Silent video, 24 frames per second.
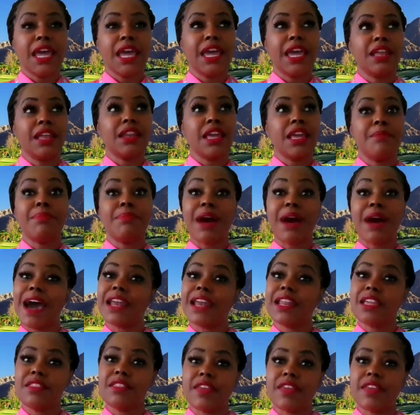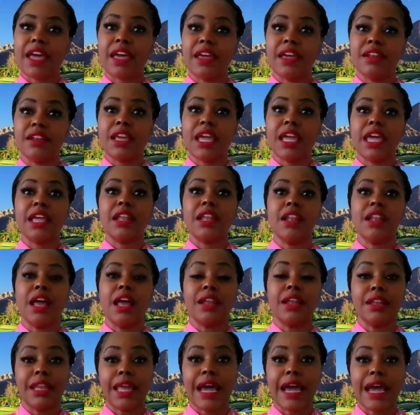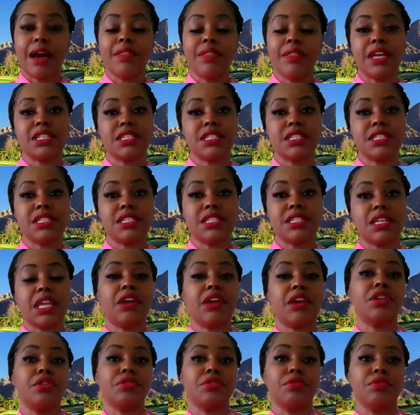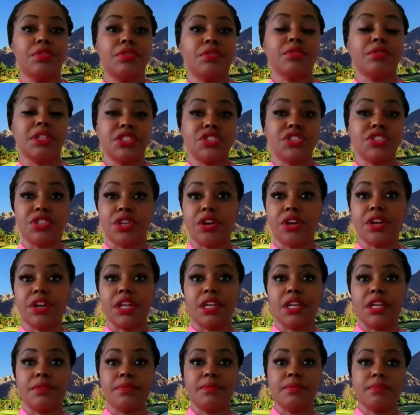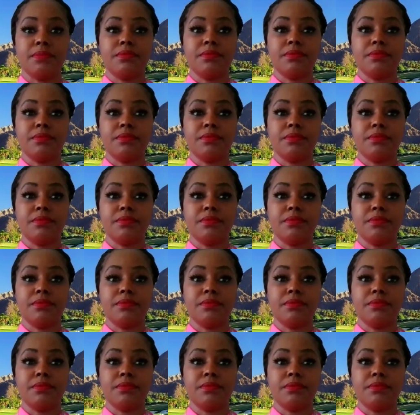and embody that and allow that to carry you through this journey